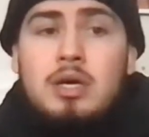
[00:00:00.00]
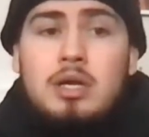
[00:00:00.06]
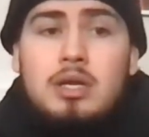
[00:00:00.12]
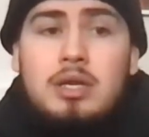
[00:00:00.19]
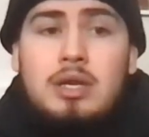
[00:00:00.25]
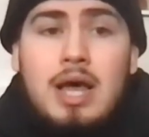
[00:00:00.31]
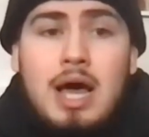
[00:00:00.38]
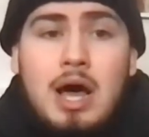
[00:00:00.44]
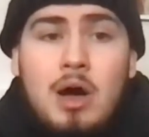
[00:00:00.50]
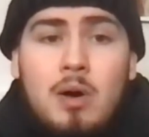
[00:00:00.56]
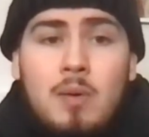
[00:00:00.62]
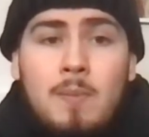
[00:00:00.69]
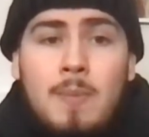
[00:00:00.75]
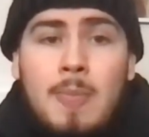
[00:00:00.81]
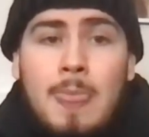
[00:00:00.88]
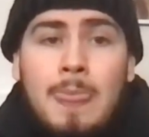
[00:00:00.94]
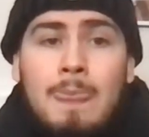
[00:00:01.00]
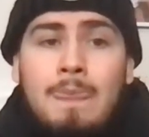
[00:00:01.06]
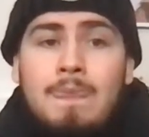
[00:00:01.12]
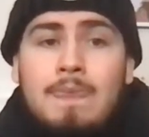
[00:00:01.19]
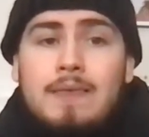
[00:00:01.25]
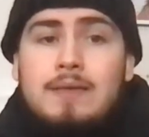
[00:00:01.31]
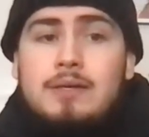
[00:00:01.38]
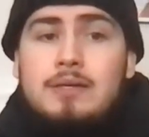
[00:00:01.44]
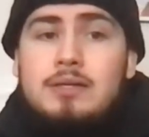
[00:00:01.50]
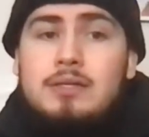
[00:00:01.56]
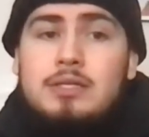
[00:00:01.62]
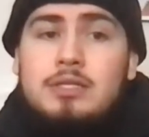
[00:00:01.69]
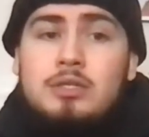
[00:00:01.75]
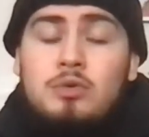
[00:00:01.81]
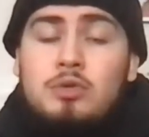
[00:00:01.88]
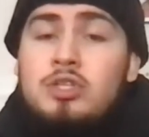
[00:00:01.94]
Now,
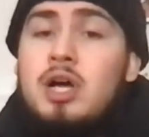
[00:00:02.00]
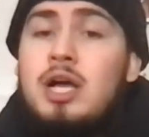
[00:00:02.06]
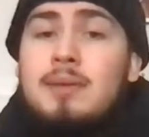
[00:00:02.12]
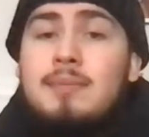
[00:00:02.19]
we're talking